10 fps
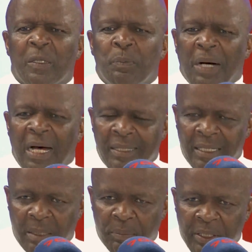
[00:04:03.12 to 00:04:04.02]

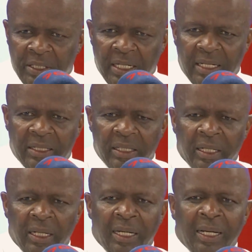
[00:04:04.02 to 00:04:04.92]
expands as a business.
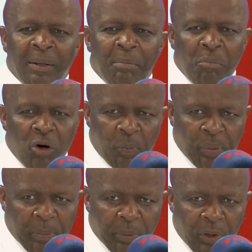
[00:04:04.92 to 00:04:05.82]
More
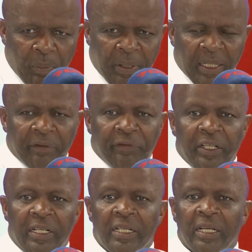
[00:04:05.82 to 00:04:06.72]
people
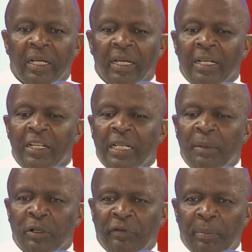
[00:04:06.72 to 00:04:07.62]
benefit in
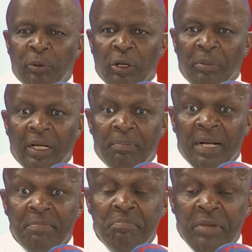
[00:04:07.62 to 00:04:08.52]
terms of employment,
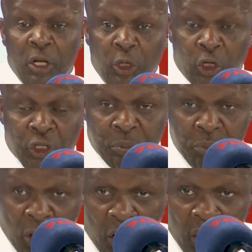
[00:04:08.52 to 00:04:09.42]
but millions
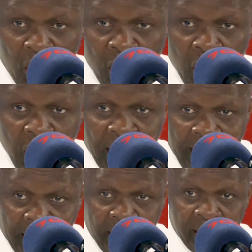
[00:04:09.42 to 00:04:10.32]
more
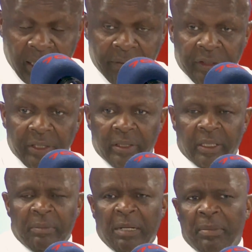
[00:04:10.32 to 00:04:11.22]
get the
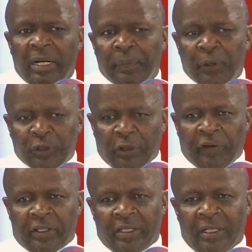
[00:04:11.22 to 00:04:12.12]
service. Remember, post
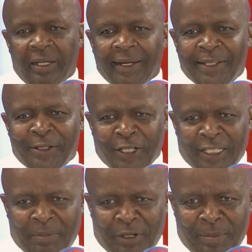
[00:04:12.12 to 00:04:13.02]
office is not
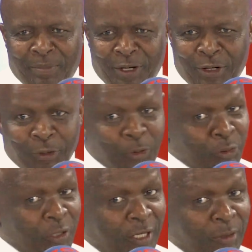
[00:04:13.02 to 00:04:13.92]
just about employing
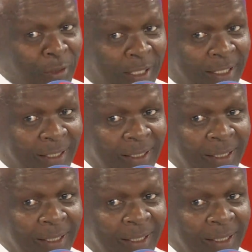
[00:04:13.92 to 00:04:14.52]
those who are at work.